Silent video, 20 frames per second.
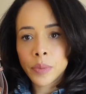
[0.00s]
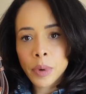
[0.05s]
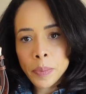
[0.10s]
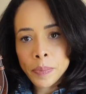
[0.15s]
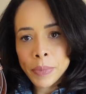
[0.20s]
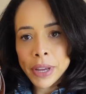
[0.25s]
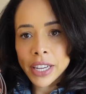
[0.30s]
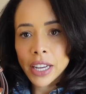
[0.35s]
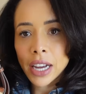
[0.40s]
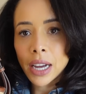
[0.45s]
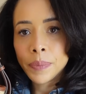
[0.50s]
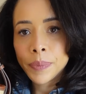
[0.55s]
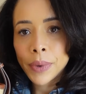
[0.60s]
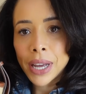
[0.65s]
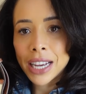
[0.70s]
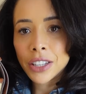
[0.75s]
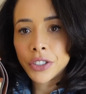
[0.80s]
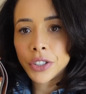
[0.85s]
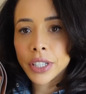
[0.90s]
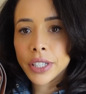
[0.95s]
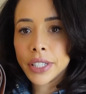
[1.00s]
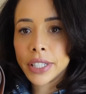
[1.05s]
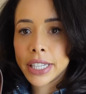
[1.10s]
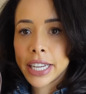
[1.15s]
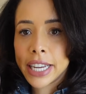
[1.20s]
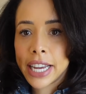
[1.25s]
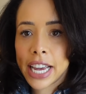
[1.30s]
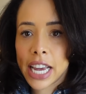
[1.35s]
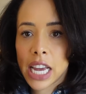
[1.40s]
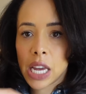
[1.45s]
bit bigger, as you can see
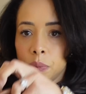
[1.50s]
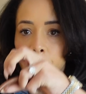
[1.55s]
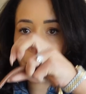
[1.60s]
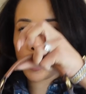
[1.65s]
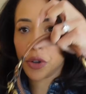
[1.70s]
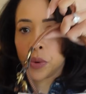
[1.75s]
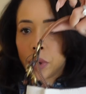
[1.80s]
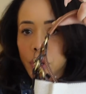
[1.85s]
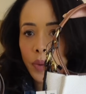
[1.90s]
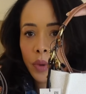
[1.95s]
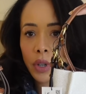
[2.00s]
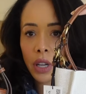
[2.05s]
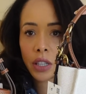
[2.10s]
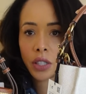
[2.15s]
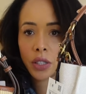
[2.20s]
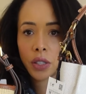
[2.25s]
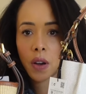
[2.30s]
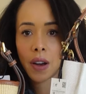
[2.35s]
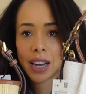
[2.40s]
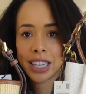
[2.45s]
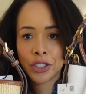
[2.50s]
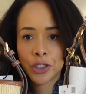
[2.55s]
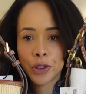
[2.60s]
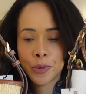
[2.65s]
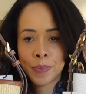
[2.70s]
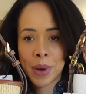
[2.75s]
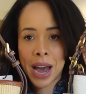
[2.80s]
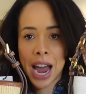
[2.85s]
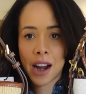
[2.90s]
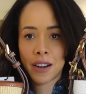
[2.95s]
here, if you do a size
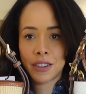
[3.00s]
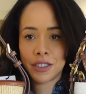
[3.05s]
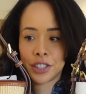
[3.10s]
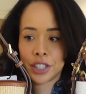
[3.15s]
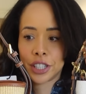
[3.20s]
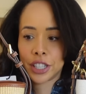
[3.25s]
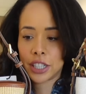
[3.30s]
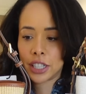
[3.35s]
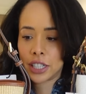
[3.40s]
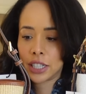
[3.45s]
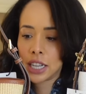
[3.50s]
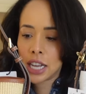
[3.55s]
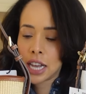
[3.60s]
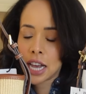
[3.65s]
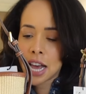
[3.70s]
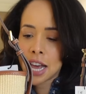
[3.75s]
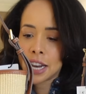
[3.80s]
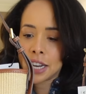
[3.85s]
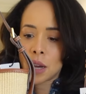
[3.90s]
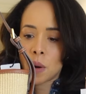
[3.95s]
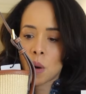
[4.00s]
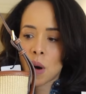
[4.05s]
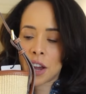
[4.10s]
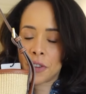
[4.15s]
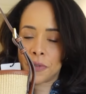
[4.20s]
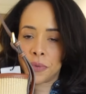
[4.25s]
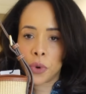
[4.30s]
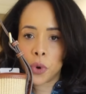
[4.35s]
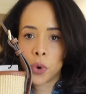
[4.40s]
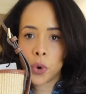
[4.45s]
comparison. Now I
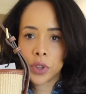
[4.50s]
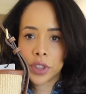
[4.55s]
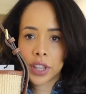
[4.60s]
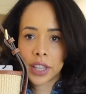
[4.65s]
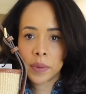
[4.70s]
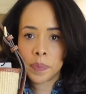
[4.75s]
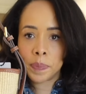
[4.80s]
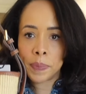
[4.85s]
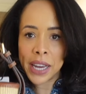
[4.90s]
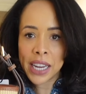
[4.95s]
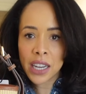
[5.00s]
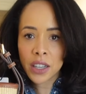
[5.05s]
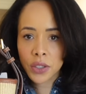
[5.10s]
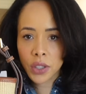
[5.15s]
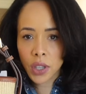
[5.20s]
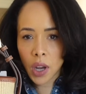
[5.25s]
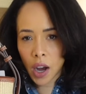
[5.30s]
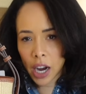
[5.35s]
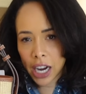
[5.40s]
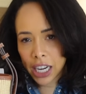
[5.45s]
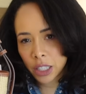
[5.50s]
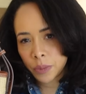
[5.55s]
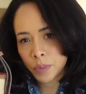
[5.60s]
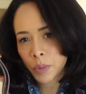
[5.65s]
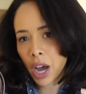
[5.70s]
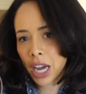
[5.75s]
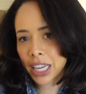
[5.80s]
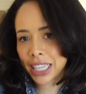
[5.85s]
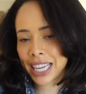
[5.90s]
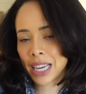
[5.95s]
thought that the bigger size
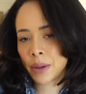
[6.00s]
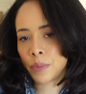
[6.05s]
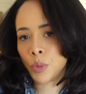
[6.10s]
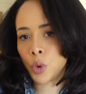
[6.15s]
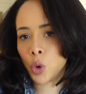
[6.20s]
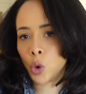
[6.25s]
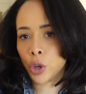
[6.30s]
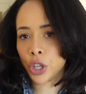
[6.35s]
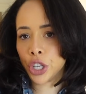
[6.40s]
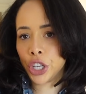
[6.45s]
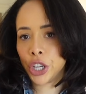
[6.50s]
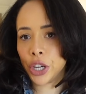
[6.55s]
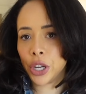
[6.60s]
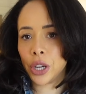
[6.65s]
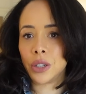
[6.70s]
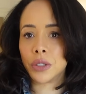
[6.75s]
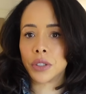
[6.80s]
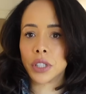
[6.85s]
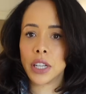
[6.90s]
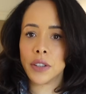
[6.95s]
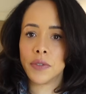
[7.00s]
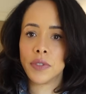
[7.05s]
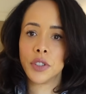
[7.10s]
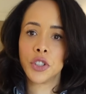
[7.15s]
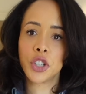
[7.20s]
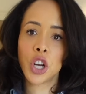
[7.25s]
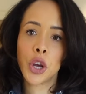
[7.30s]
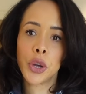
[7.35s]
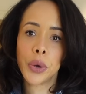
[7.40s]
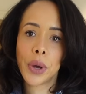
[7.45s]
might get more use, and to
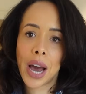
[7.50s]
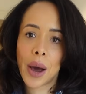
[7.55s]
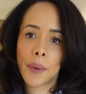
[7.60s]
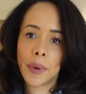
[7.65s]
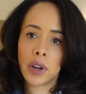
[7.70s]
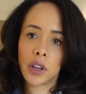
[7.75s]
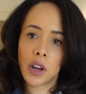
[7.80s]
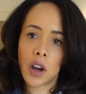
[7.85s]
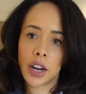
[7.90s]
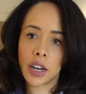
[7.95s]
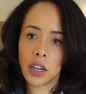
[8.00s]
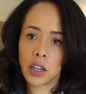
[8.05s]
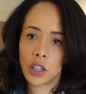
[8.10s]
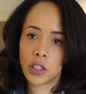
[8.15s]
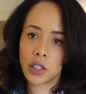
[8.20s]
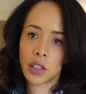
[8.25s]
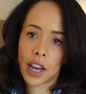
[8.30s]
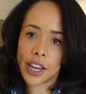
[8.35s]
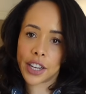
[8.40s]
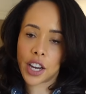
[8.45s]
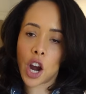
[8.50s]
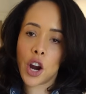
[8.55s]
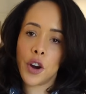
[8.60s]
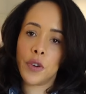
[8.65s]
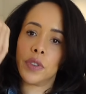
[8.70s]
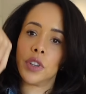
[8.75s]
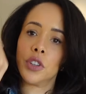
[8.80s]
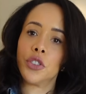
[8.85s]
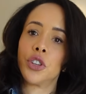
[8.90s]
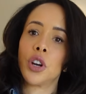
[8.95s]
show you how it kind of looks like over
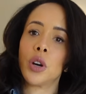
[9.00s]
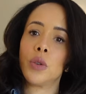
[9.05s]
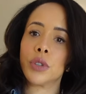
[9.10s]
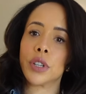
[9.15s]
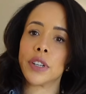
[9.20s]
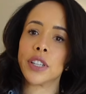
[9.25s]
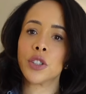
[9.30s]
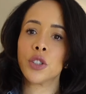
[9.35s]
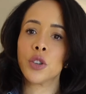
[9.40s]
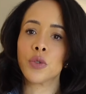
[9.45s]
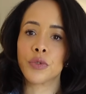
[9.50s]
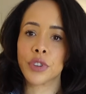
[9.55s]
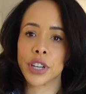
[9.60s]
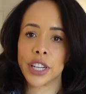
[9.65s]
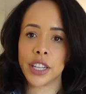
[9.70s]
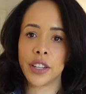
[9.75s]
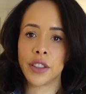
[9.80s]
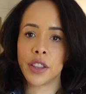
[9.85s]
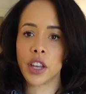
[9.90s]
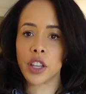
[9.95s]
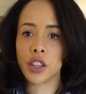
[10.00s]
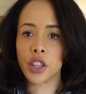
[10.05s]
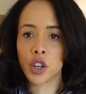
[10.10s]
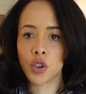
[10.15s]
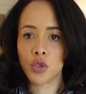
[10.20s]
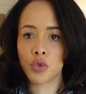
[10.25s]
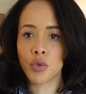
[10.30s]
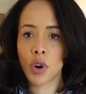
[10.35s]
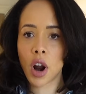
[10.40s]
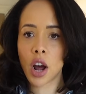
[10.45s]
the shoulder, it's not really the
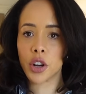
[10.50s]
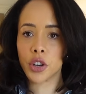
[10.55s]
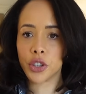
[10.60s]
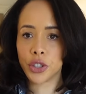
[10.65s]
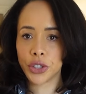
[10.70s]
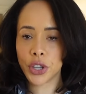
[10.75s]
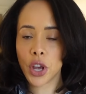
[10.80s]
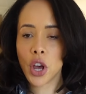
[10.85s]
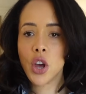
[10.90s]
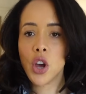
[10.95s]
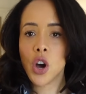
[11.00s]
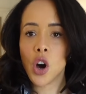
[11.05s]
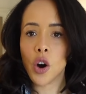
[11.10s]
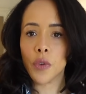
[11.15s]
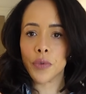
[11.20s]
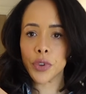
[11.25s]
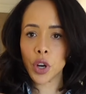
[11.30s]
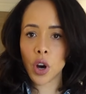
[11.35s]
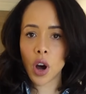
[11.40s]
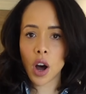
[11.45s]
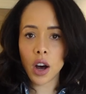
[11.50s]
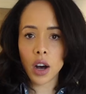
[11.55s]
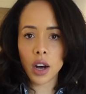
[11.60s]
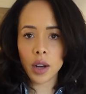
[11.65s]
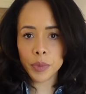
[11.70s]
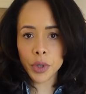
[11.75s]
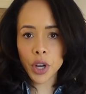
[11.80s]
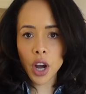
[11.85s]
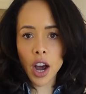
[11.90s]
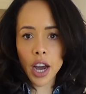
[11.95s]
crux of your
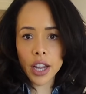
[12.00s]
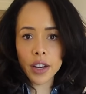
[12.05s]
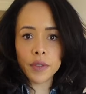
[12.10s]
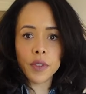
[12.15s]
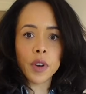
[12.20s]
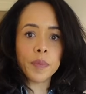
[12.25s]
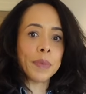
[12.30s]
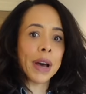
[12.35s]
arm kind of